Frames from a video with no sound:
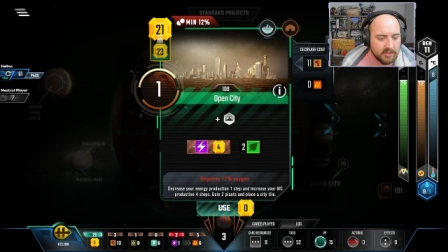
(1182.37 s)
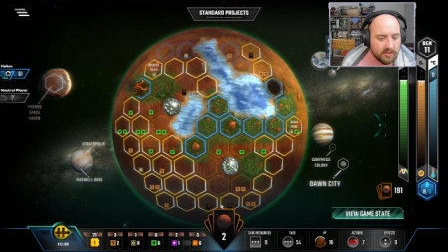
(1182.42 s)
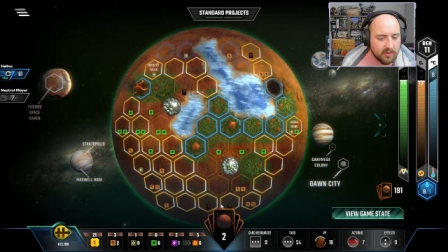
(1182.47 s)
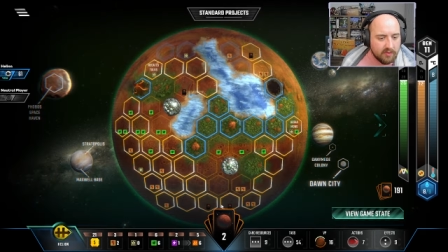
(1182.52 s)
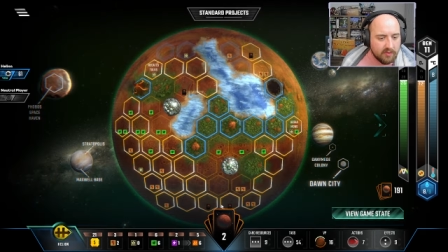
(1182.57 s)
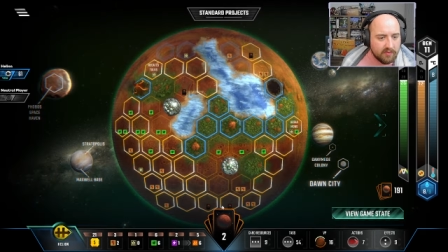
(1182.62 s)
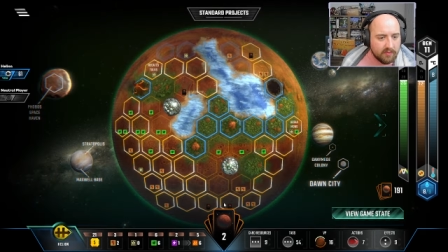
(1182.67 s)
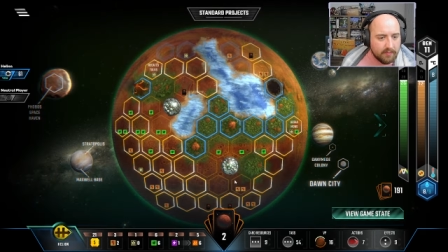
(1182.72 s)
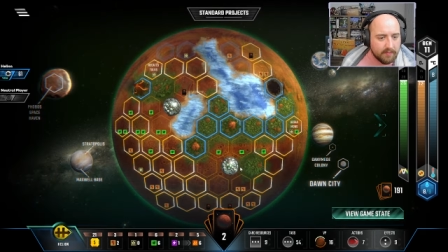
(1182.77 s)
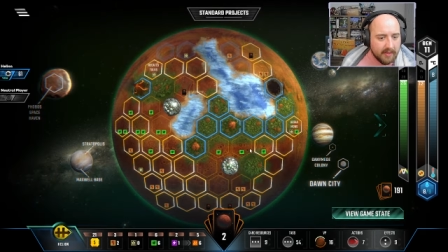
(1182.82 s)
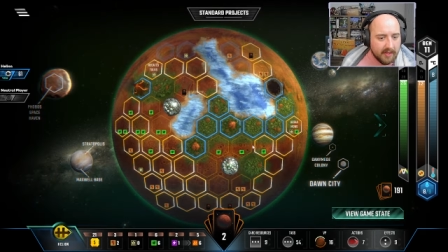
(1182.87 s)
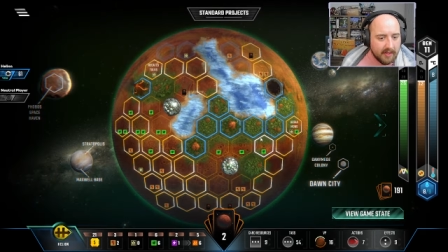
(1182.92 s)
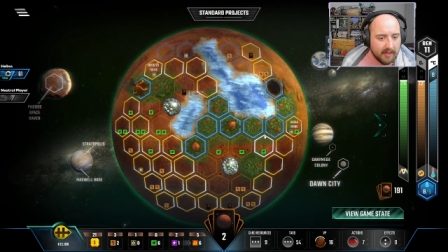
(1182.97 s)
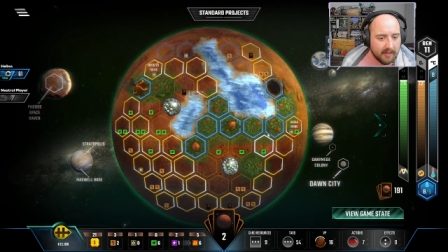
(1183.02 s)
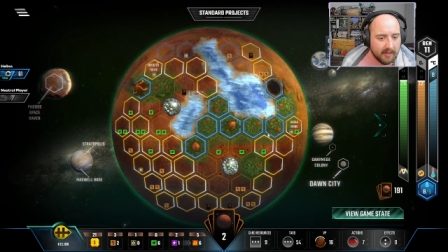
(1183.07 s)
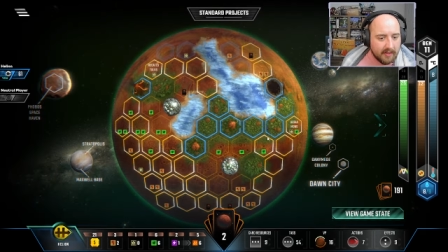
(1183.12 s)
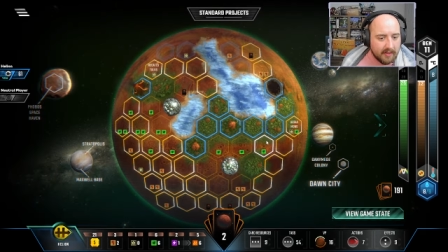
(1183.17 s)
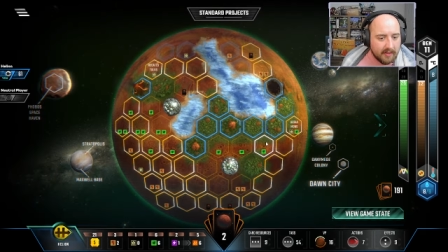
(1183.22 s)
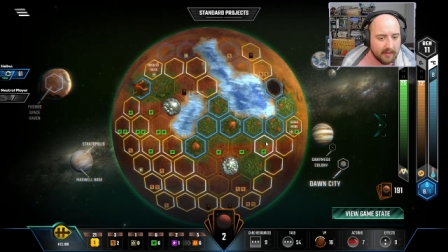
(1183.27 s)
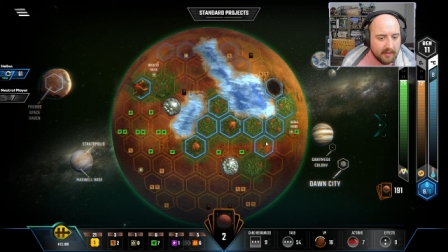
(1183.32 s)

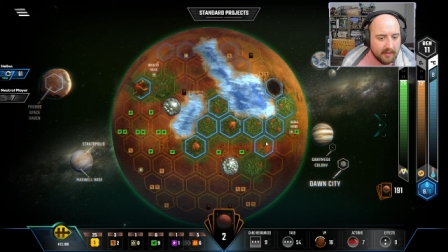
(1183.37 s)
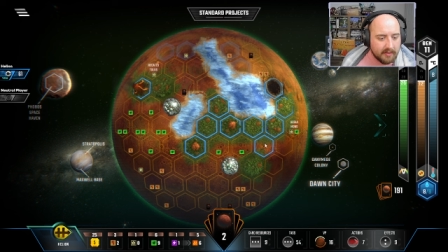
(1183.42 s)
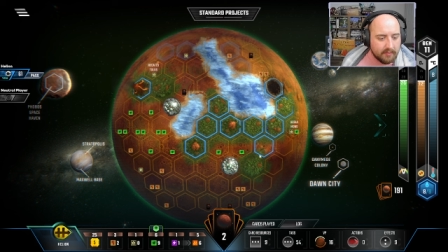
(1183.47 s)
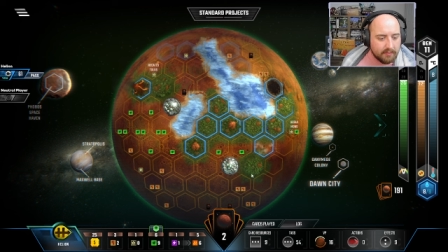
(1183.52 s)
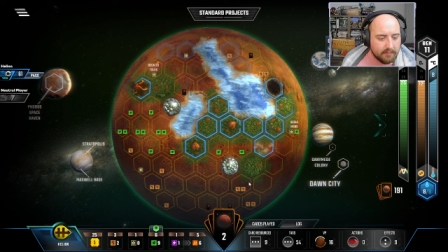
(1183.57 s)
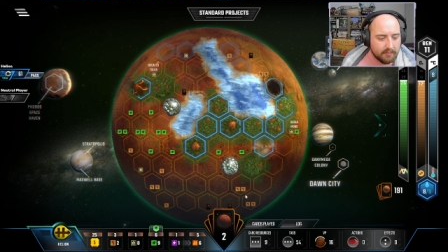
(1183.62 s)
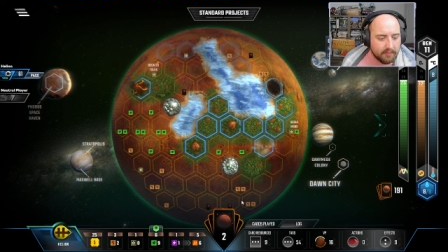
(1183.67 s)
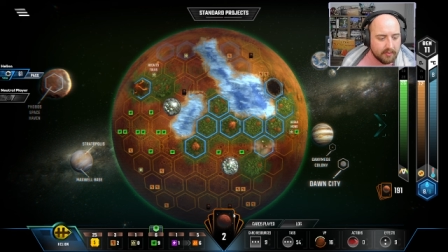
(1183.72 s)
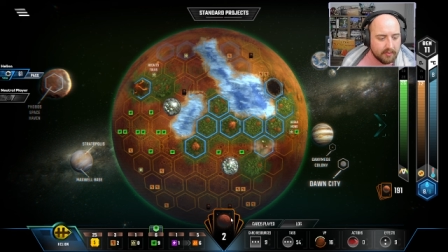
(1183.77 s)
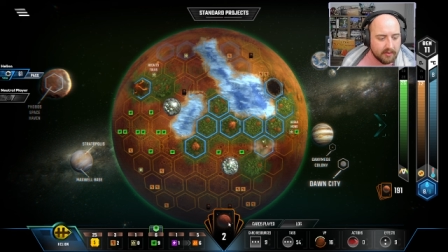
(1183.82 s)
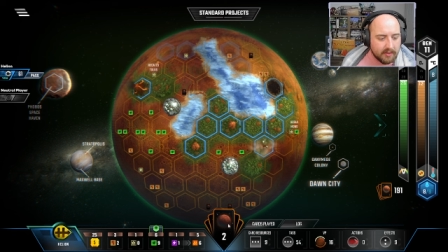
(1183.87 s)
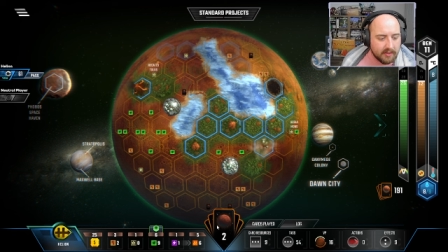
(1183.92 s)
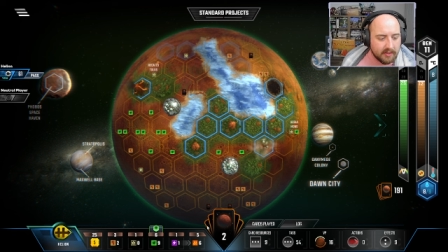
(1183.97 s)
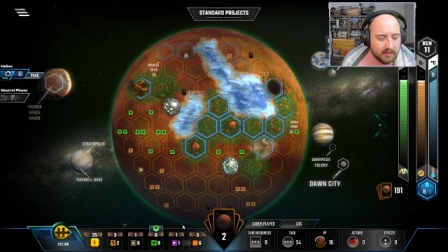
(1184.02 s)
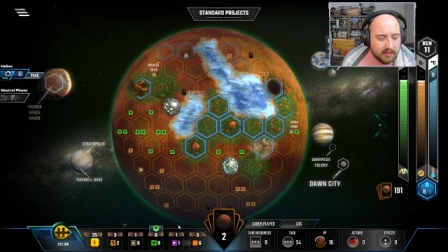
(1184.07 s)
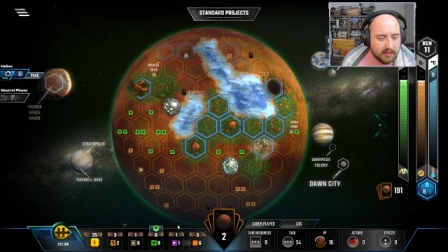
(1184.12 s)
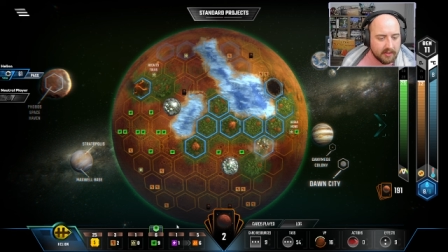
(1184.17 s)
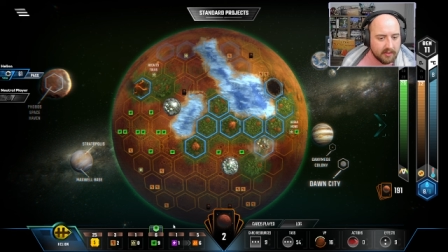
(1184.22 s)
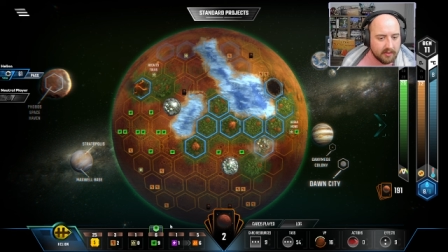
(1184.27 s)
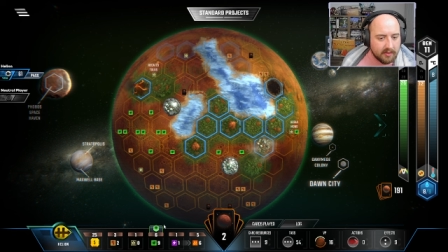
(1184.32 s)
overpay and put it
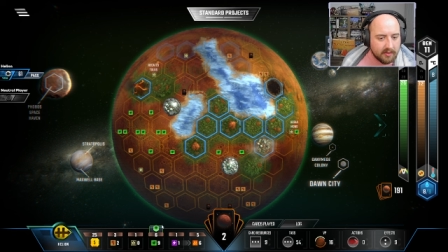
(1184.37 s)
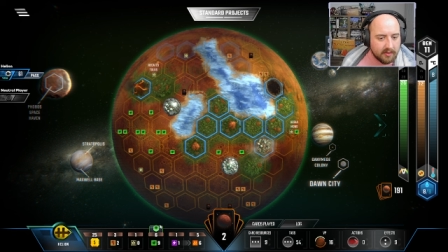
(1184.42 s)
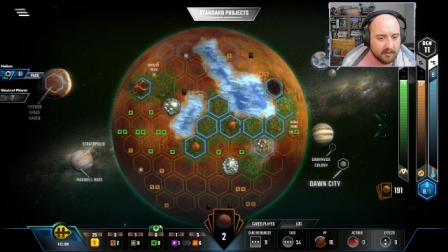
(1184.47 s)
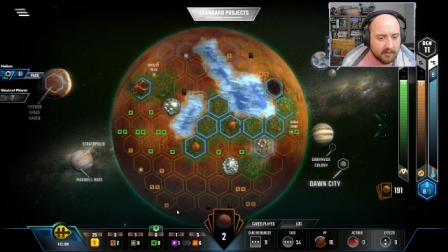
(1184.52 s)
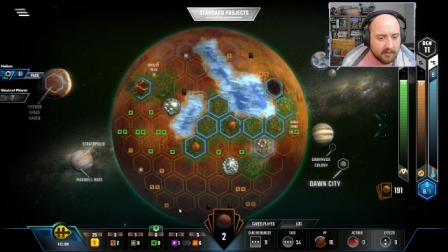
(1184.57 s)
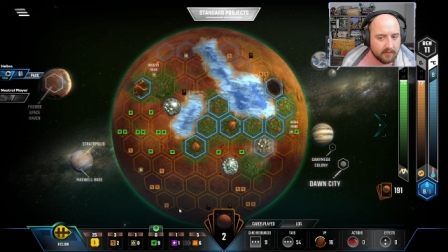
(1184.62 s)
here.